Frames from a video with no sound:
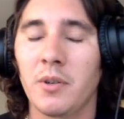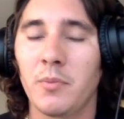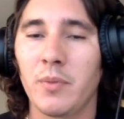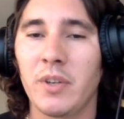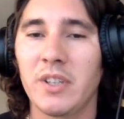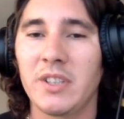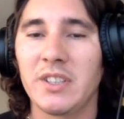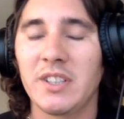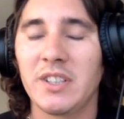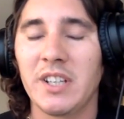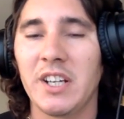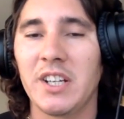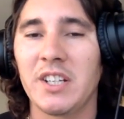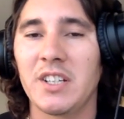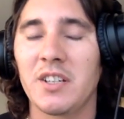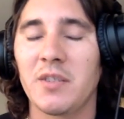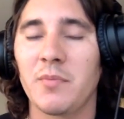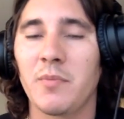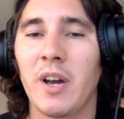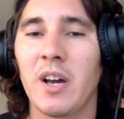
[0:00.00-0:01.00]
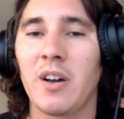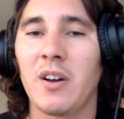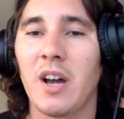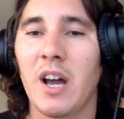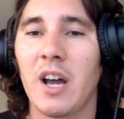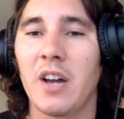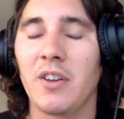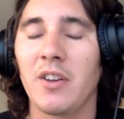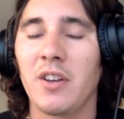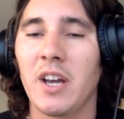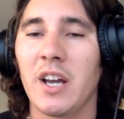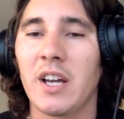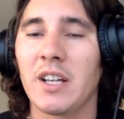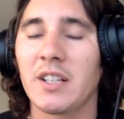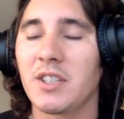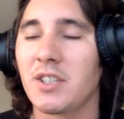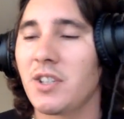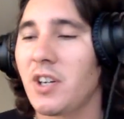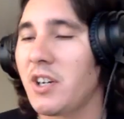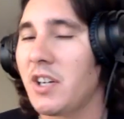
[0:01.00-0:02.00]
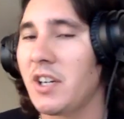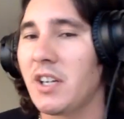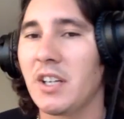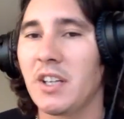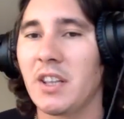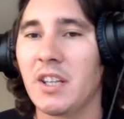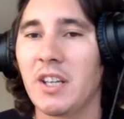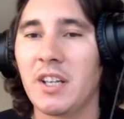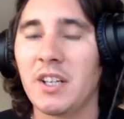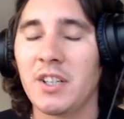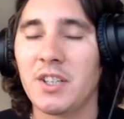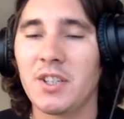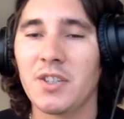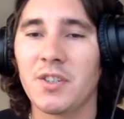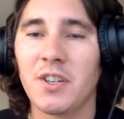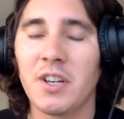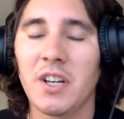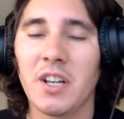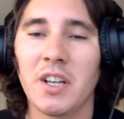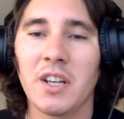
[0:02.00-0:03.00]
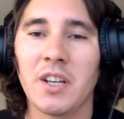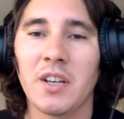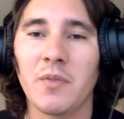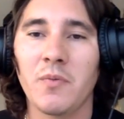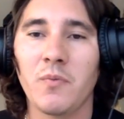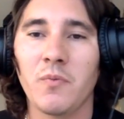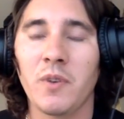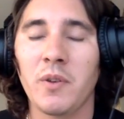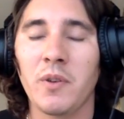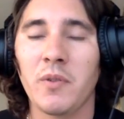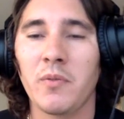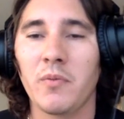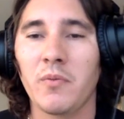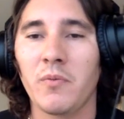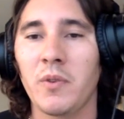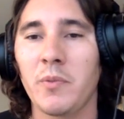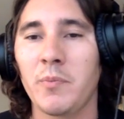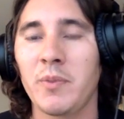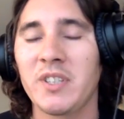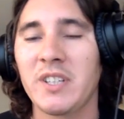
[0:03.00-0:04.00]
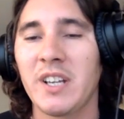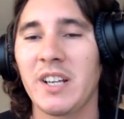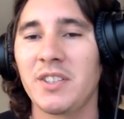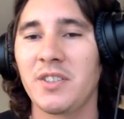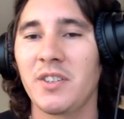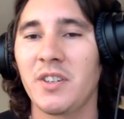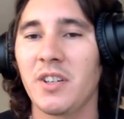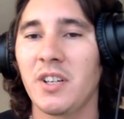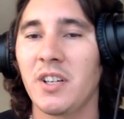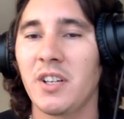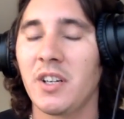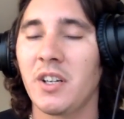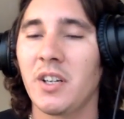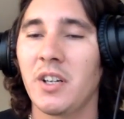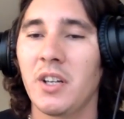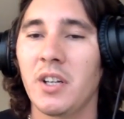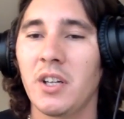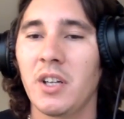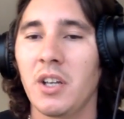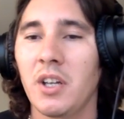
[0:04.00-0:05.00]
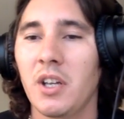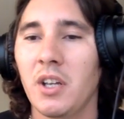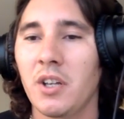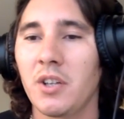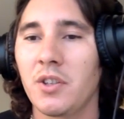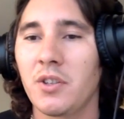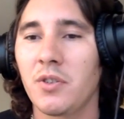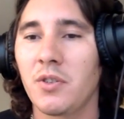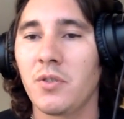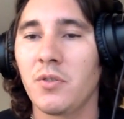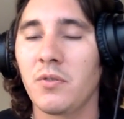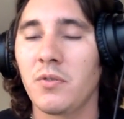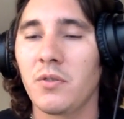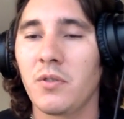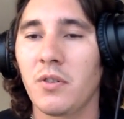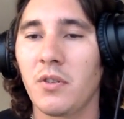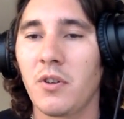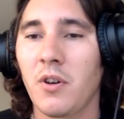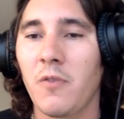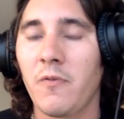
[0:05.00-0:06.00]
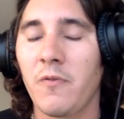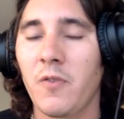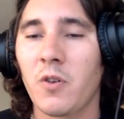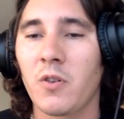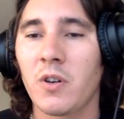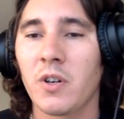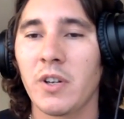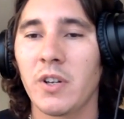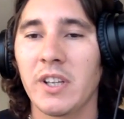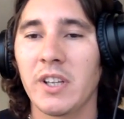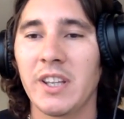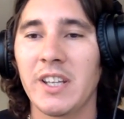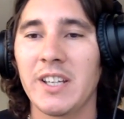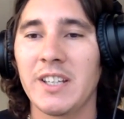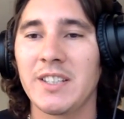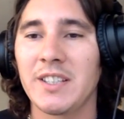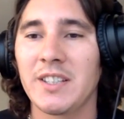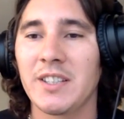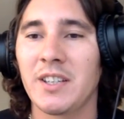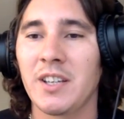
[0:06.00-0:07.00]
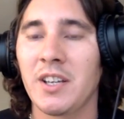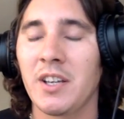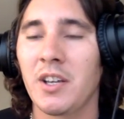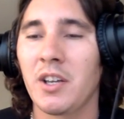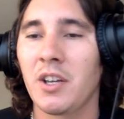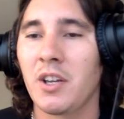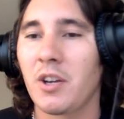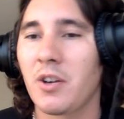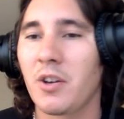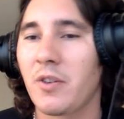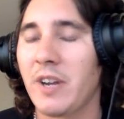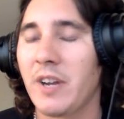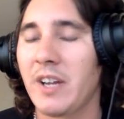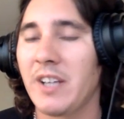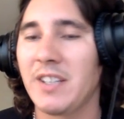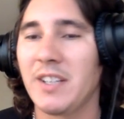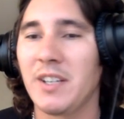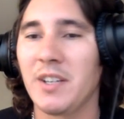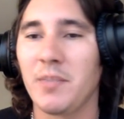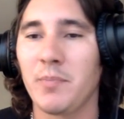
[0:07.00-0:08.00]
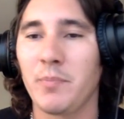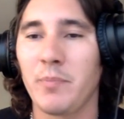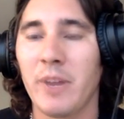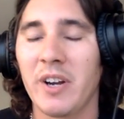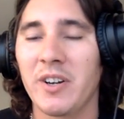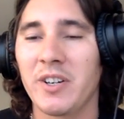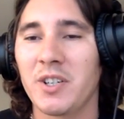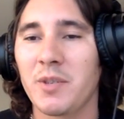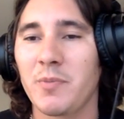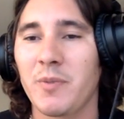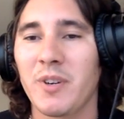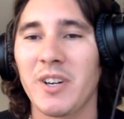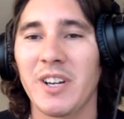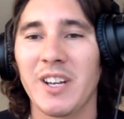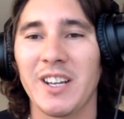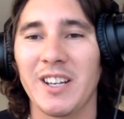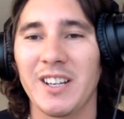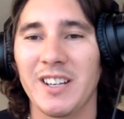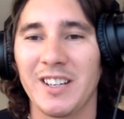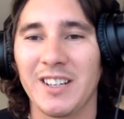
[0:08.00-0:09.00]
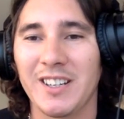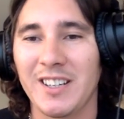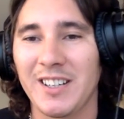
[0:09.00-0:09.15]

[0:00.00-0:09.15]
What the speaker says: presentation about how you got started in the industry and what possessed you to go forward in this crazy bearish market?